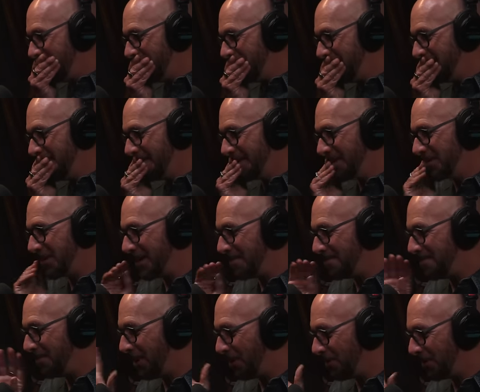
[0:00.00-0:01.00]
and trying to
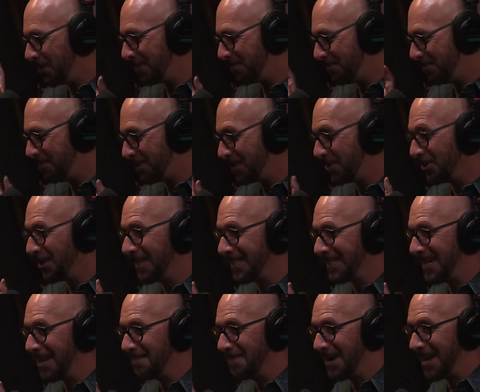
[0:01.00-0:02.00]
blow its
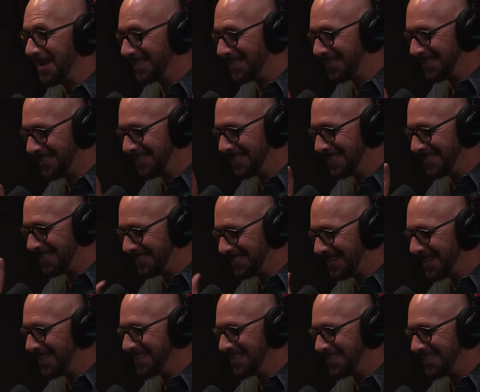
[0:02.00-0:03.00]
circuits out by asking it these
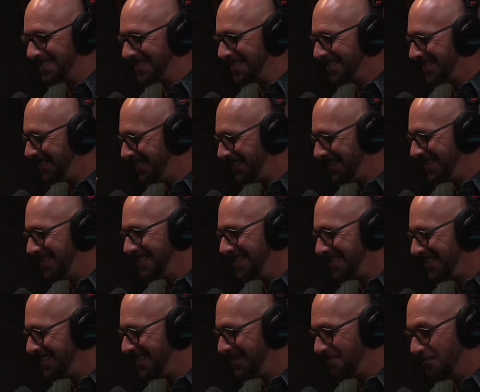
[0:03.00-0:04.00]
incense in
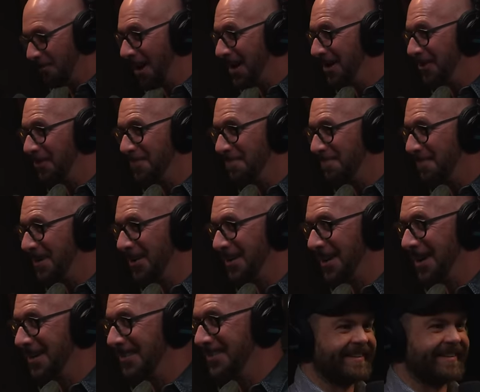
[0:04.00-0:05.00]
these wild
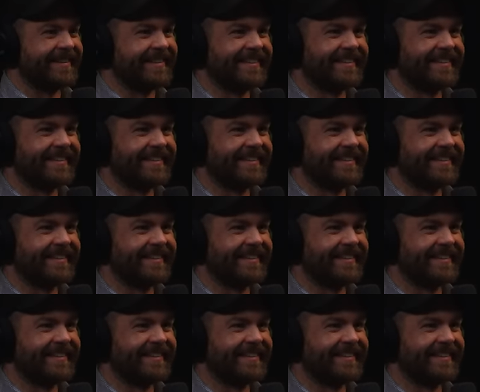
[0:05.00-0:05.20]
paradoxical